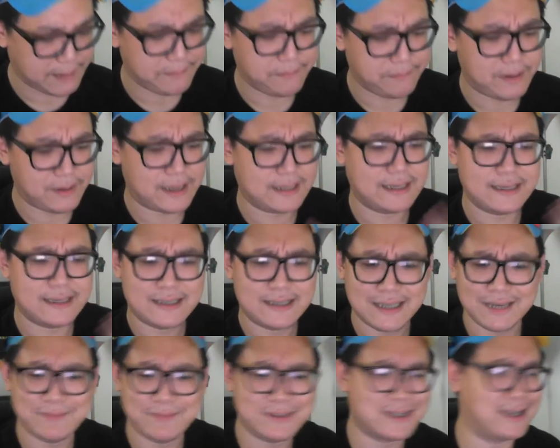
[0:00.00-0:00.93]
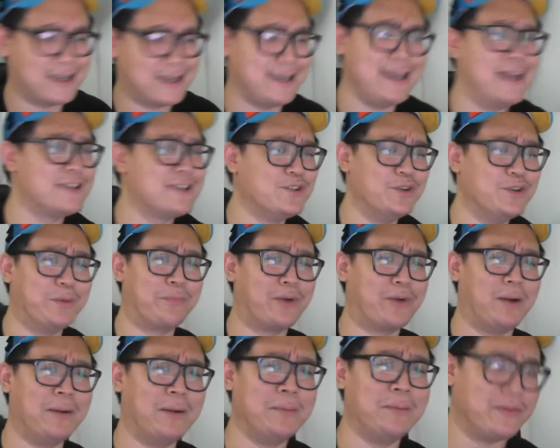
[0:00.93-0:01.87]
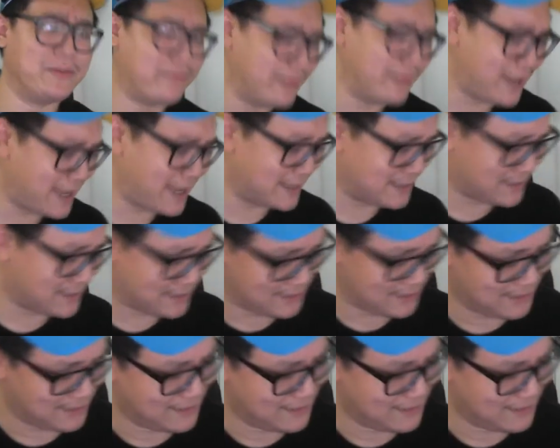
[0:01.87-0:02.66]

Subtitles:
But it seems that he has no problem with that,